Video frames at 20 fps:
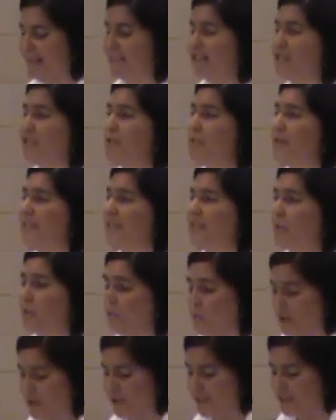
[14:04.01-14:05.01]
by doing
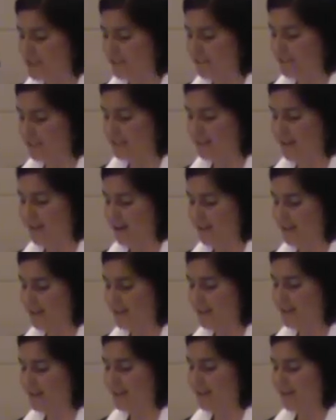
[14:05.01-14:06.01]
the works of the
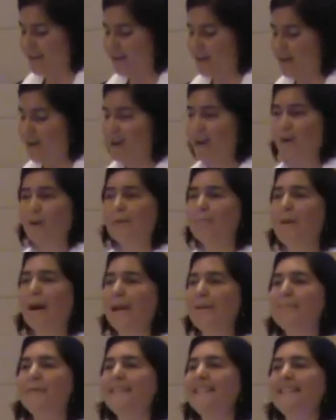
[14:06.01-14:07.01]
law or
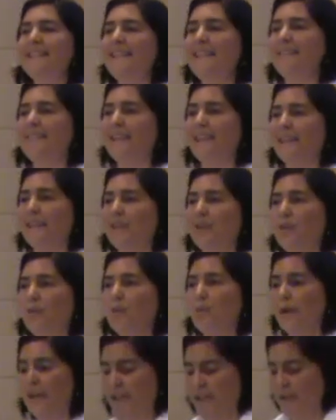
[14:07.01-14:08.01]
by
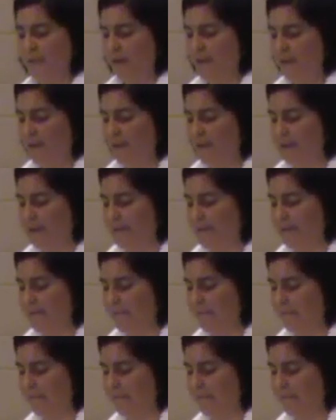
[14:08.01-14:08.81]
believing what you heard?"